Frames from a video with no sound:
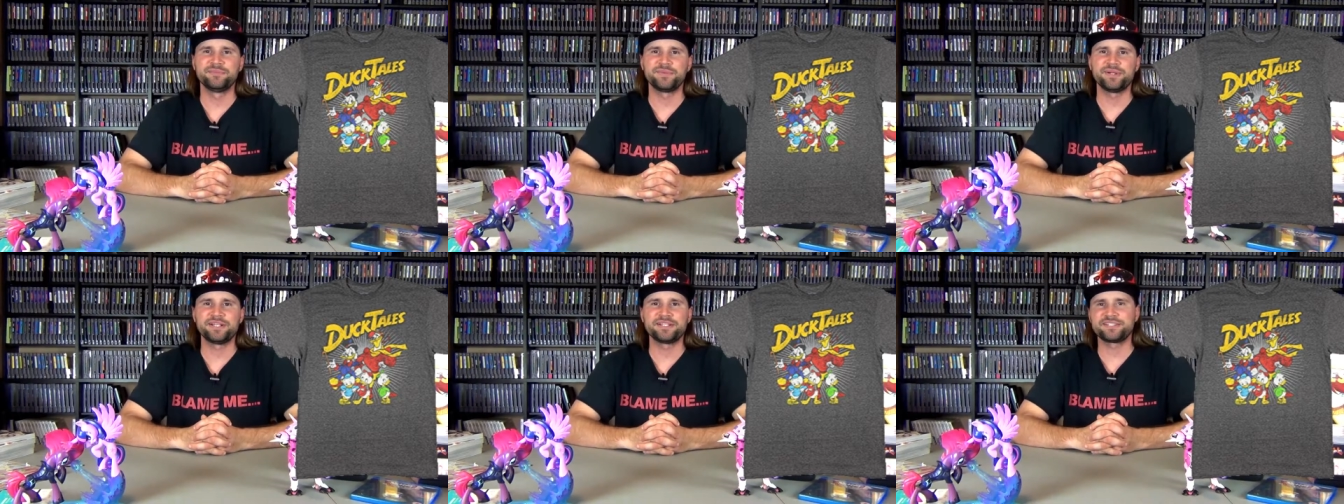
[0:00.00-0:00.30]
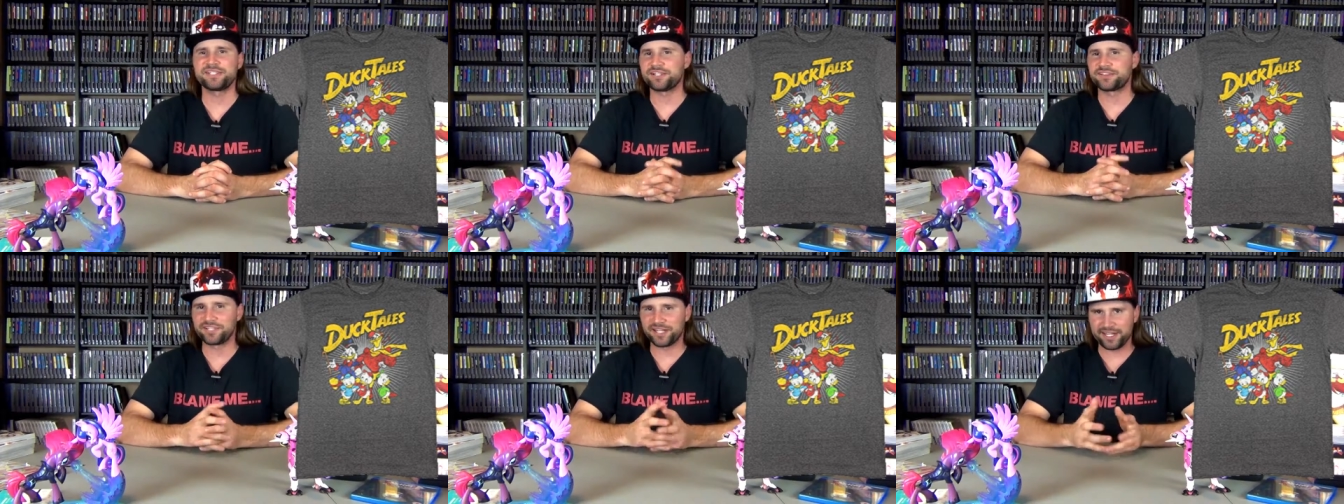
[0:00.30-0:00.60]
It's
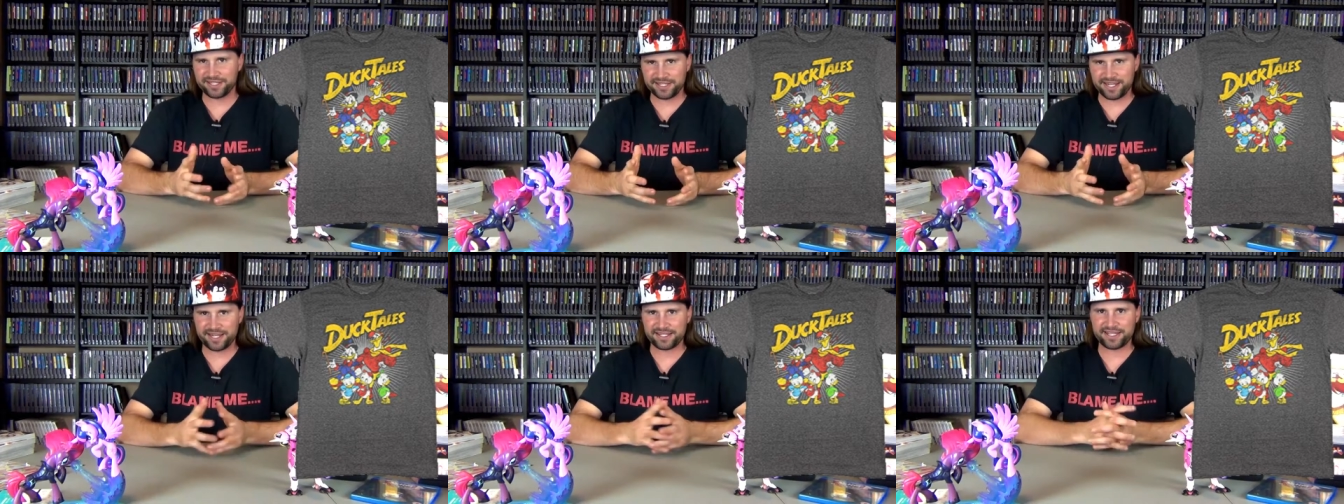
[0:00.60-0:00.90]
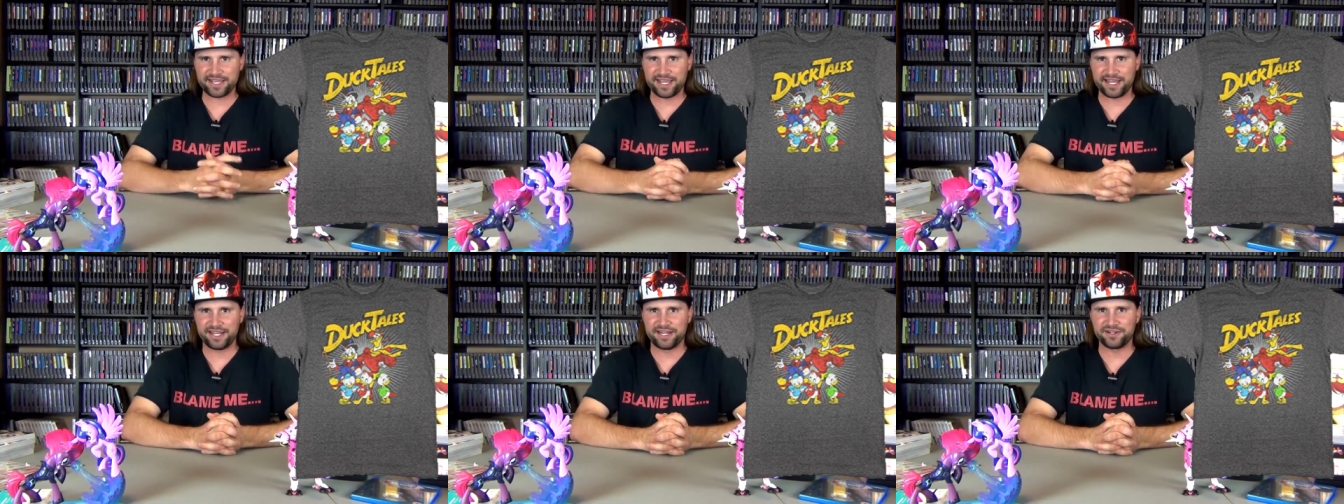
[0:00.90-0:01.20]
the thought that
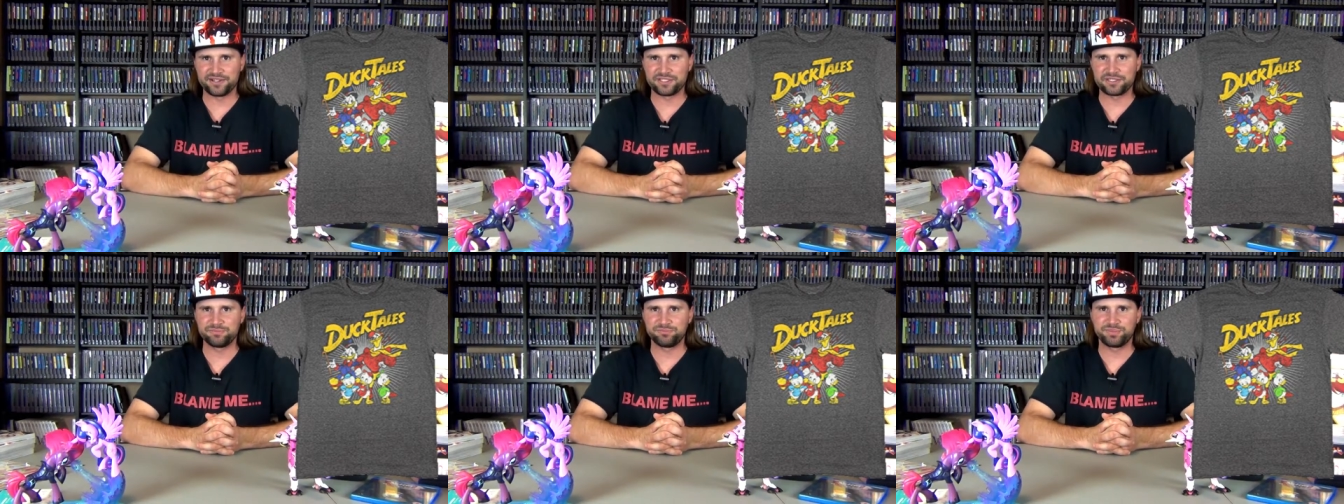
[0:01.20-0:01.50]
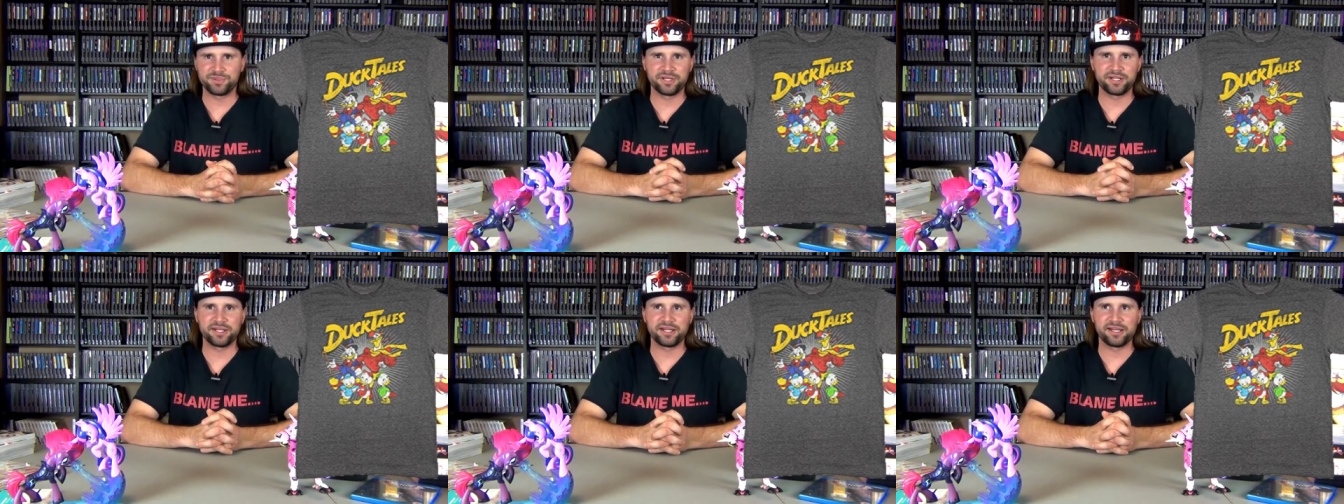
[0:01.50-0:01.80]
counts,
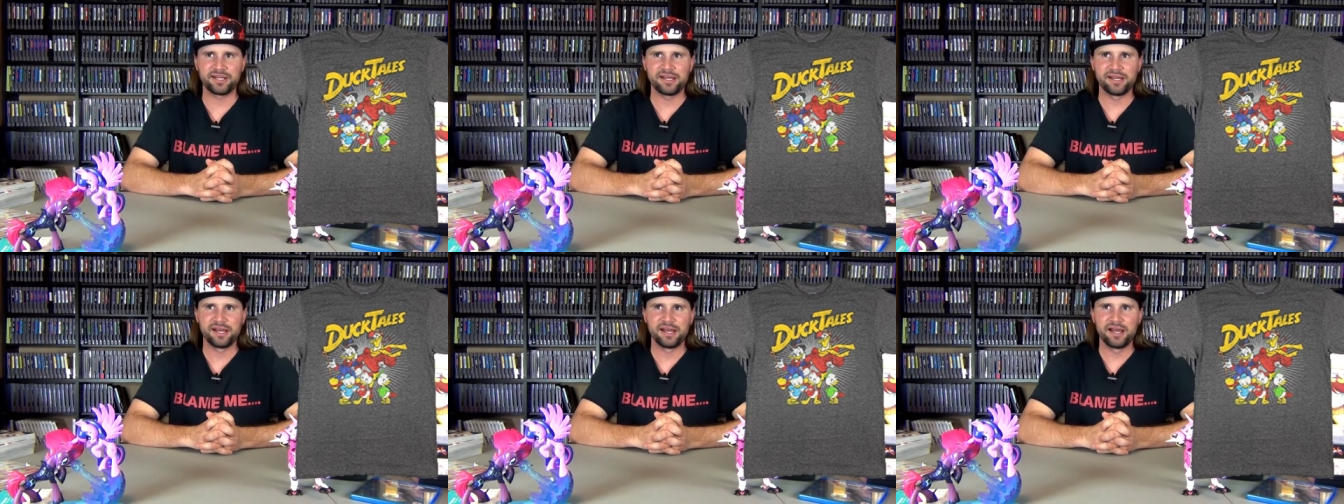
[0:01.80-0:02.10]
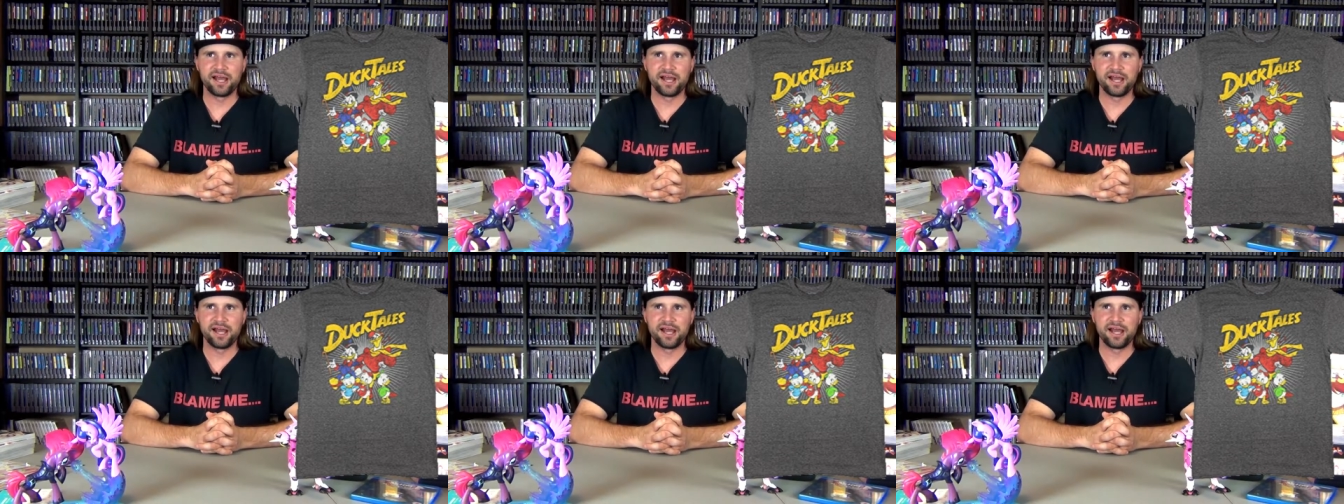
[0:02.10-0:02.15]
but